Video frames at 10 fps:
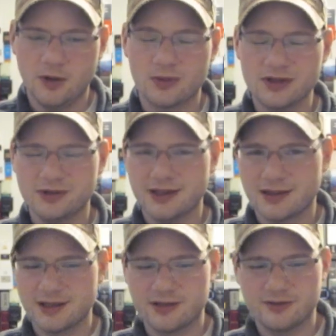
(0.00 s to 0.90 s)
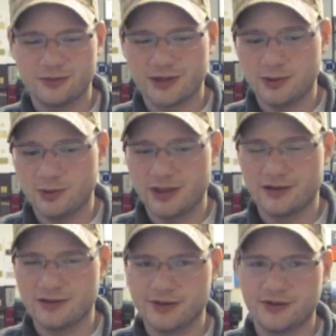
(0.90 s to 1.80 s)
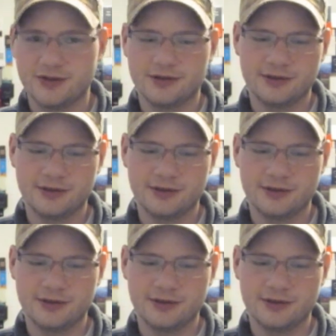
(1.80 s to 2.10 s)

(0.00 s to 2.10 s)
What do I think of when I wear this?